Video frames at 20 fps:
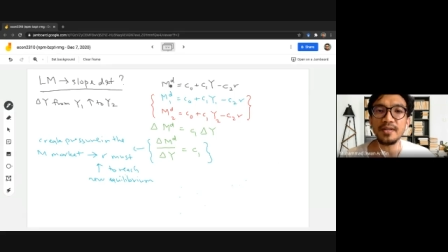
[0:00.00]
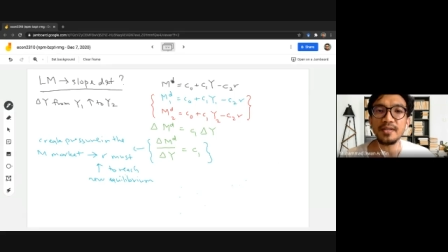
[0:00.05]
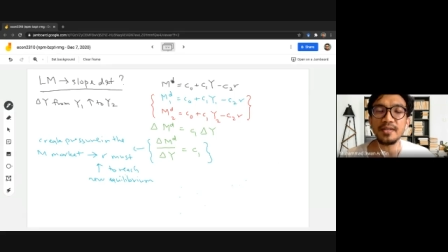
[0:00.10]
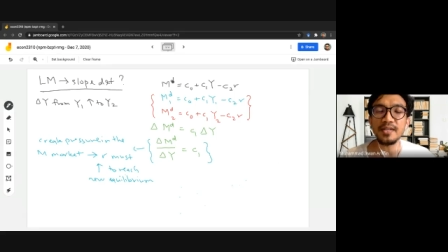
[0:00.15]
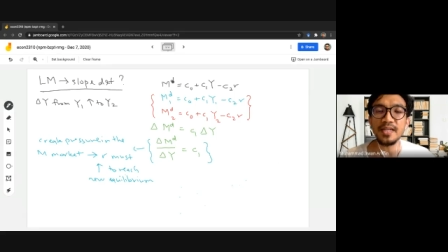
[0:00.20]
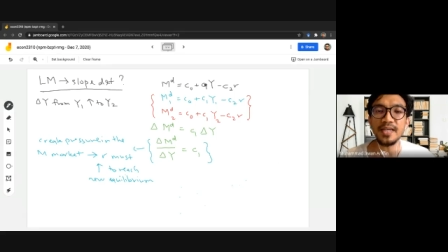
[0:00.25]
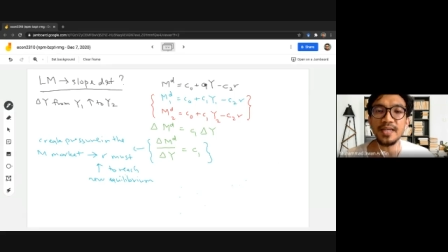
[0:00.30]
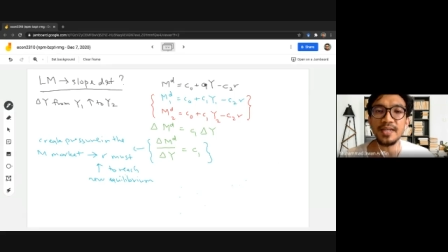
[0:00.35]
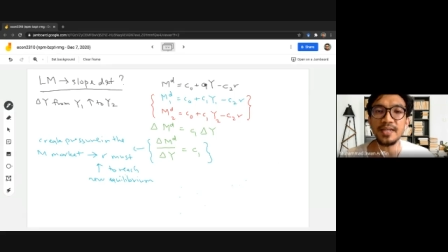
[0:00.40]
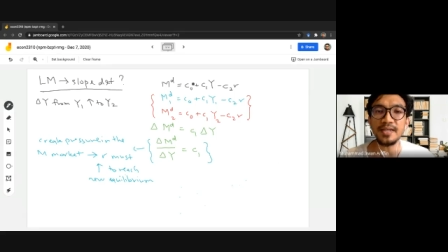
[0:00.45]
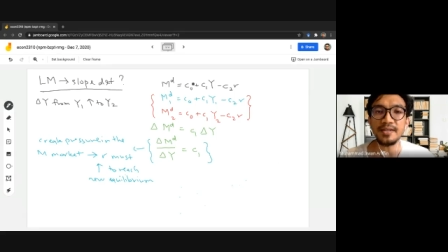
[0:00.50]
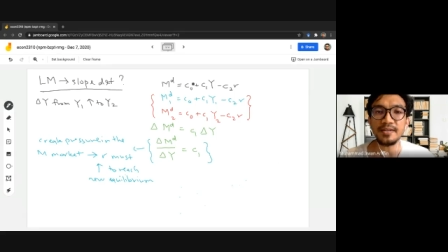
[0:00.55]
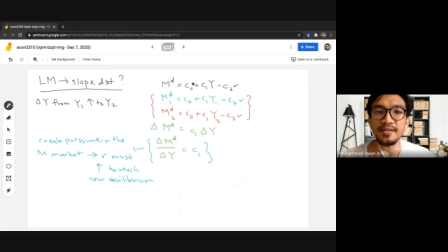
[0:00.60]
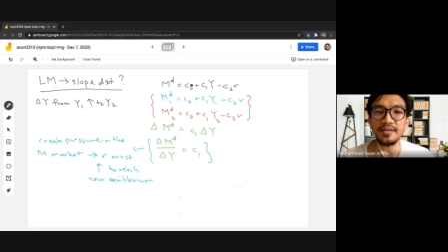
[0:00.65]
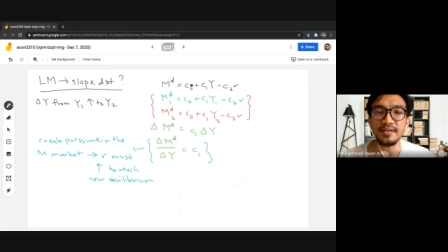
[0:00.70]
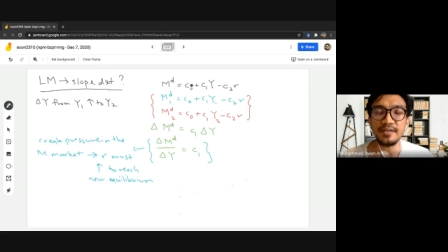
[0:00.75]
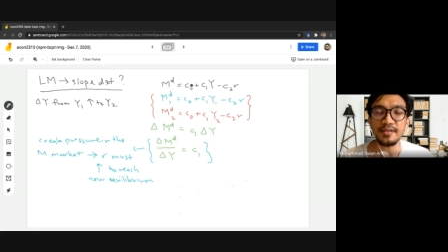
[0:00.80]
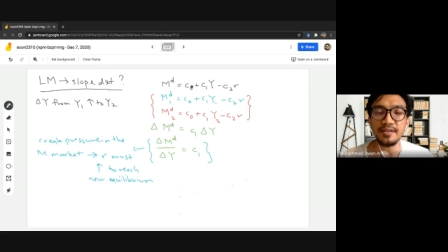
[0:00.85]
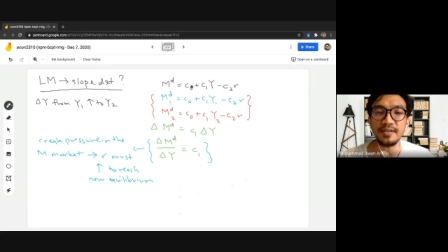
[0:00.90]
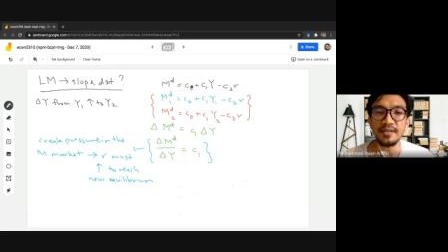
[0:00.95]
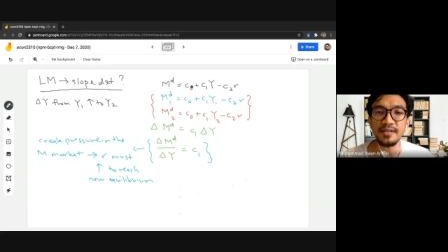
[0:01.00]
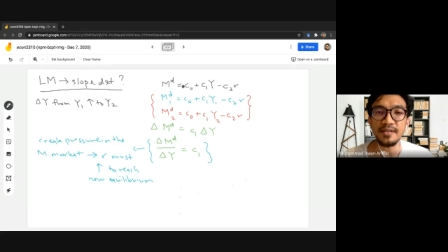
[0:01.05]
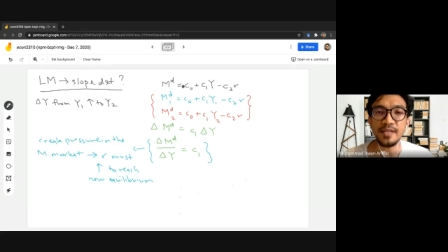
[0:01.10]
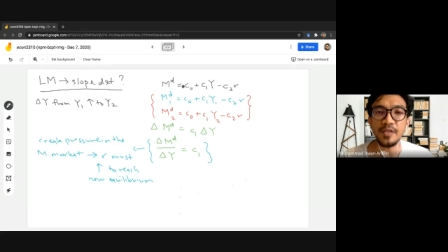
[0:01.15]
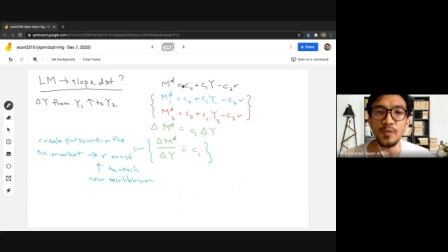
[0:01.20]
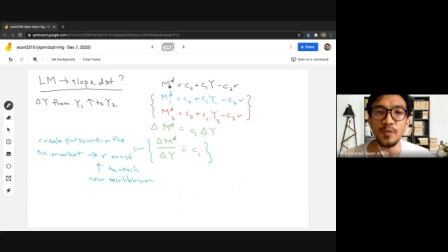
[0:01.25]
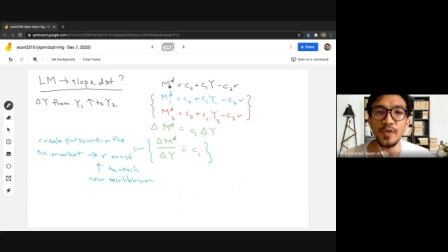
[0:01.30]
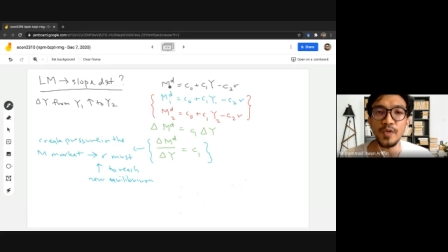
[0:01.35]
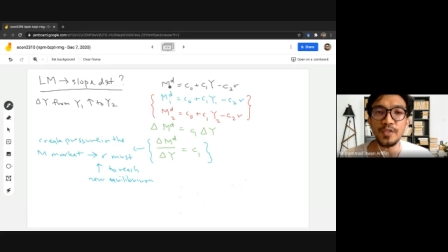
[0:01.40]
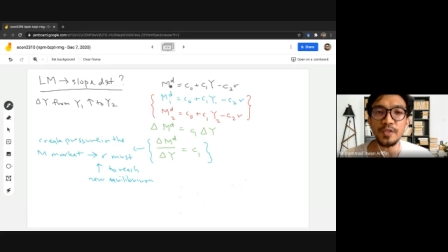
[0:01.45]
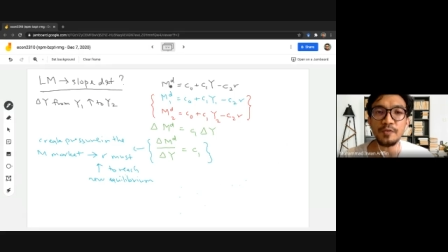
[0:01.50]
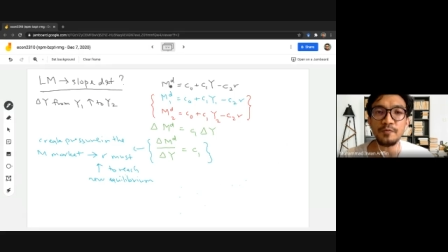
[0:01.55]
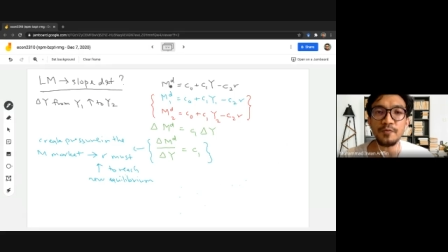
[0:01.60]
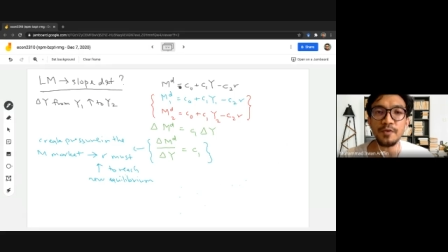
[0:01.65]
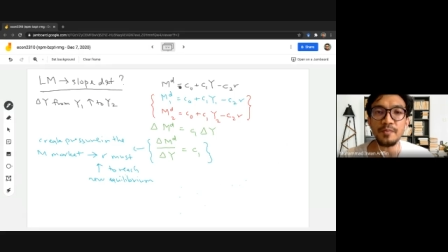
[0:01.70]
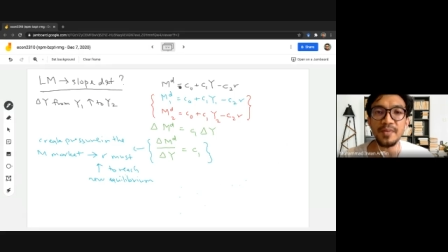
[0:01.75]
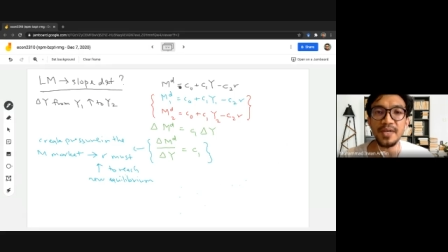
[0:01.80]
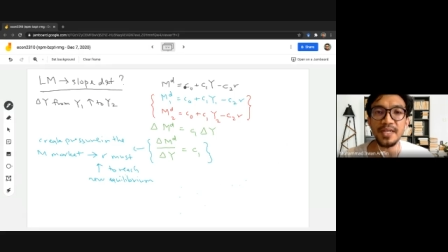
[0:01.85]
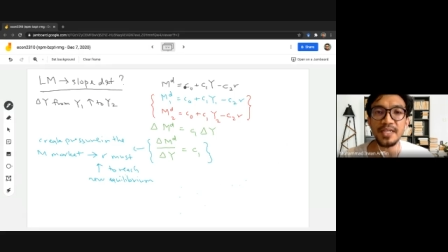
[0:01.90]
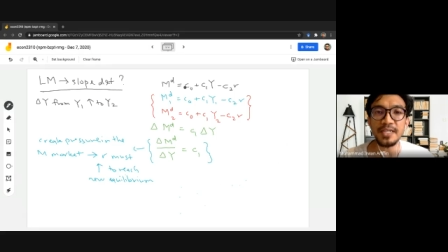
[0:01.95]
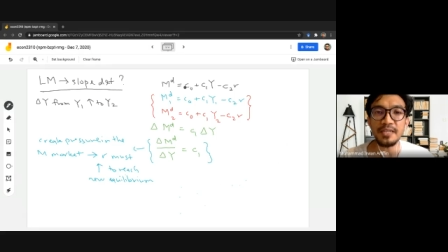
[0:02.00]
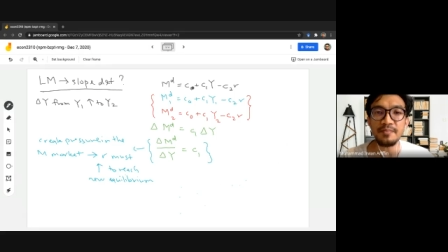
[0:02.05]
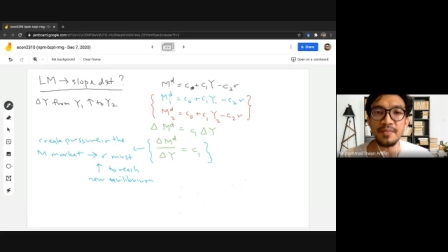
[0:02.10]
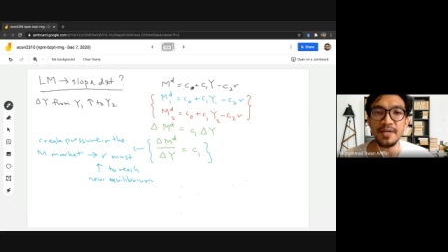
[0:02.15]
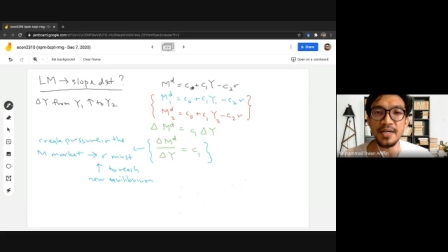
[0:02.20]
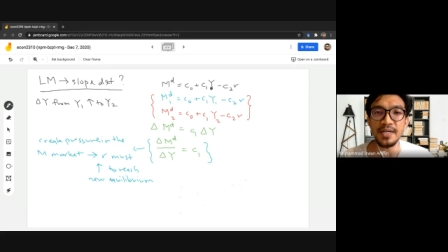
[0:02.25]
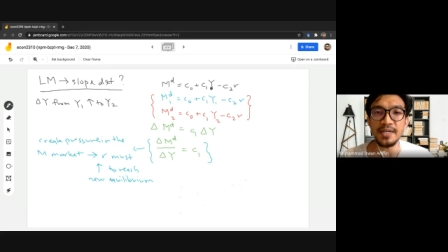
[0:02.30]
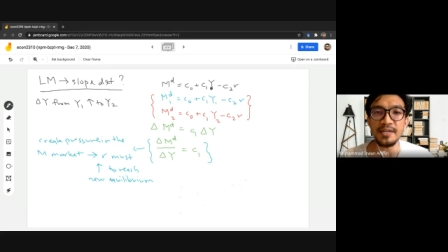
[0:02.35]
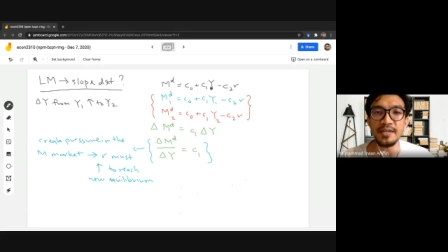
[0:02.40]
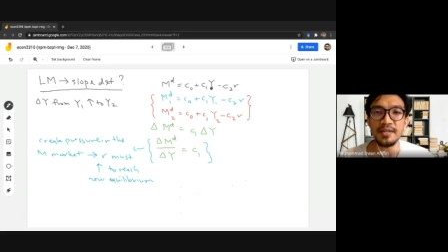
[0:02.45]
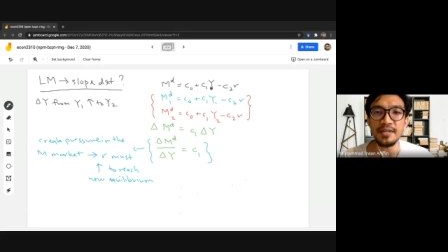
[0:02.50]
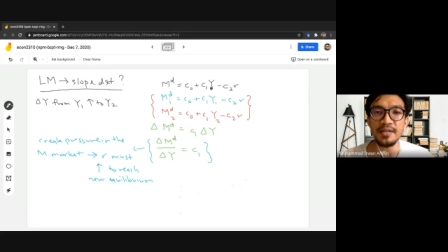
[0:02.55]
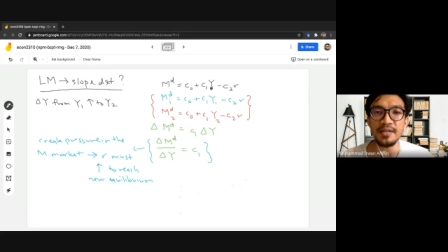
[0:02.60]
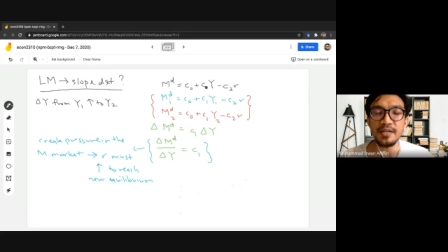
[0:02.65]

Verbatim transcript: linear uh, equation for money demand,